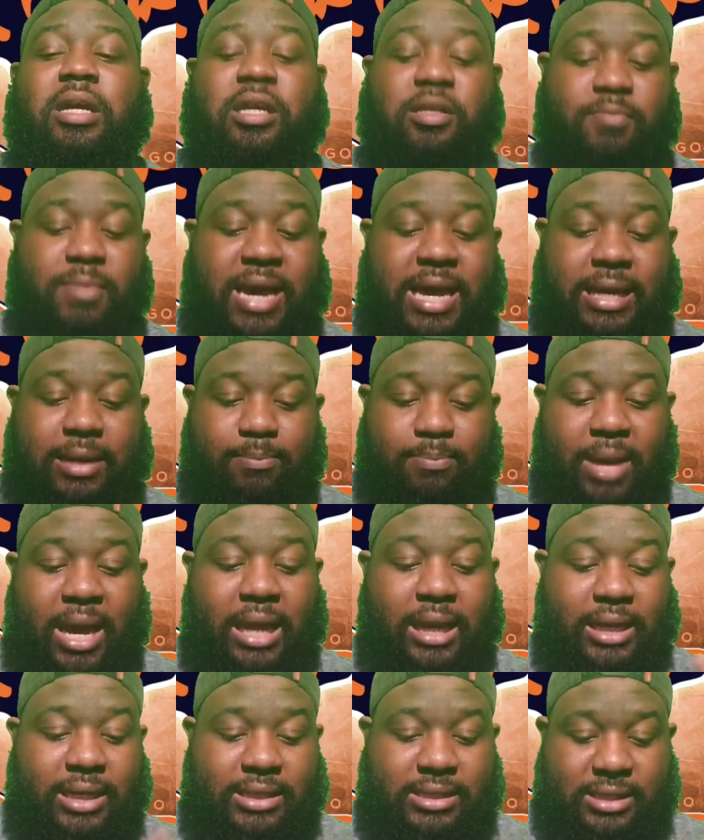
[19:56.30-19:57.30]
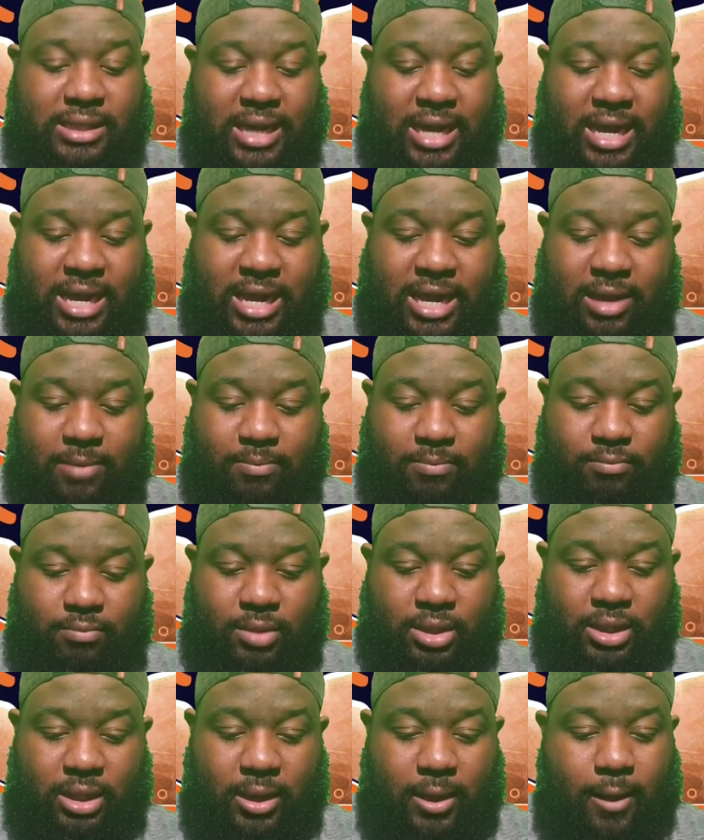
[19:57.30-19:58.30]
Because by this time,
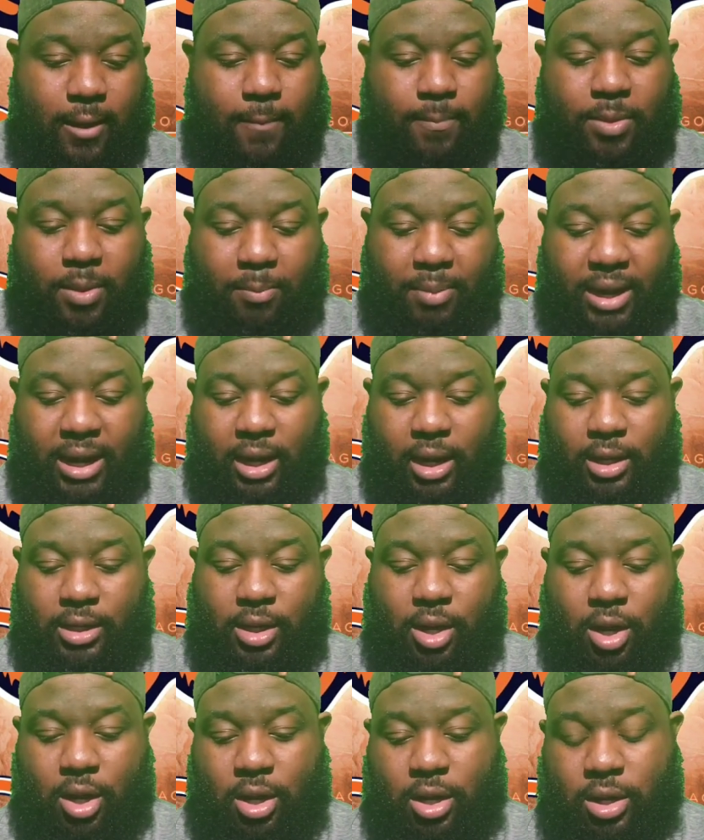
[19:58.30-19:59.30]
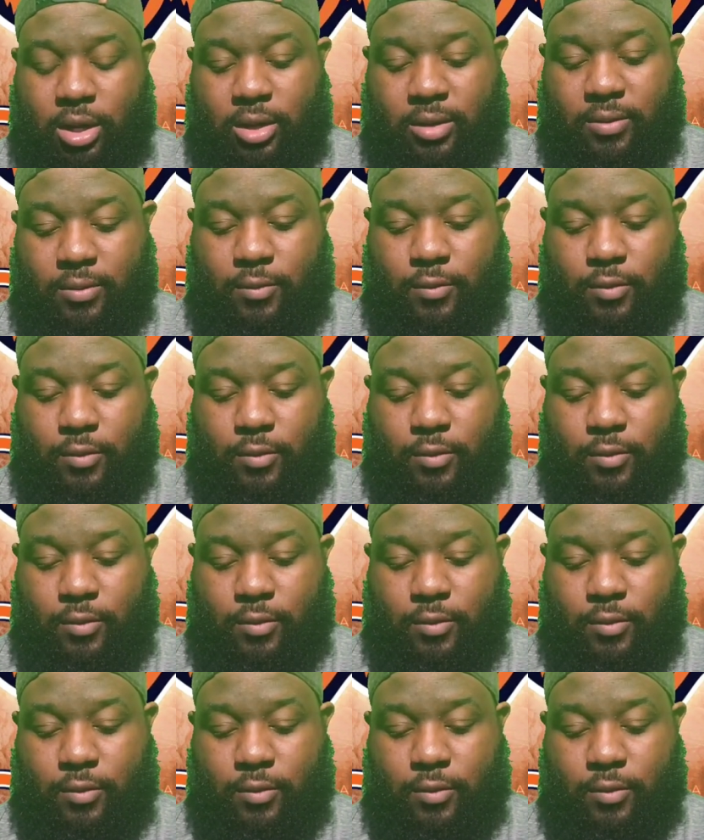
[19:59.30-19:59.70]
the Bears are...